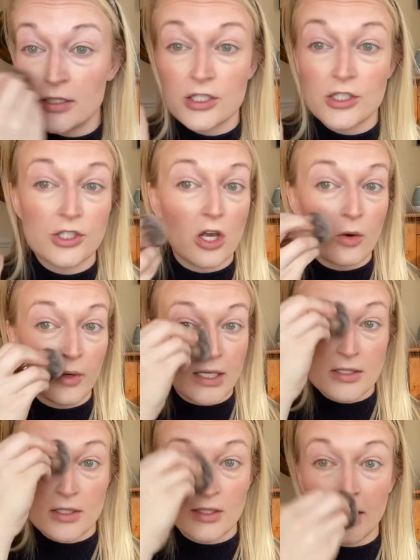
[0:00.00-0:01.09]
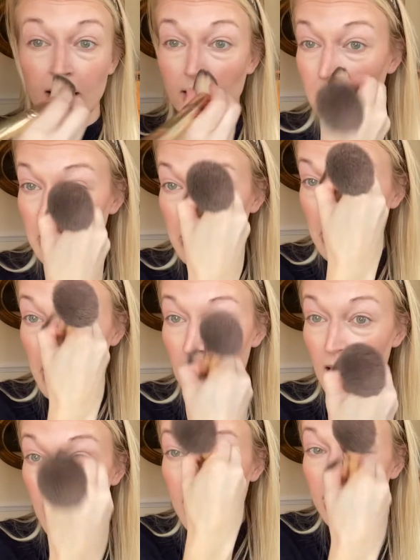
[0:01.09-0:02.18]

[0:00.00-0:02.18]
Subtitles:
so easily, and it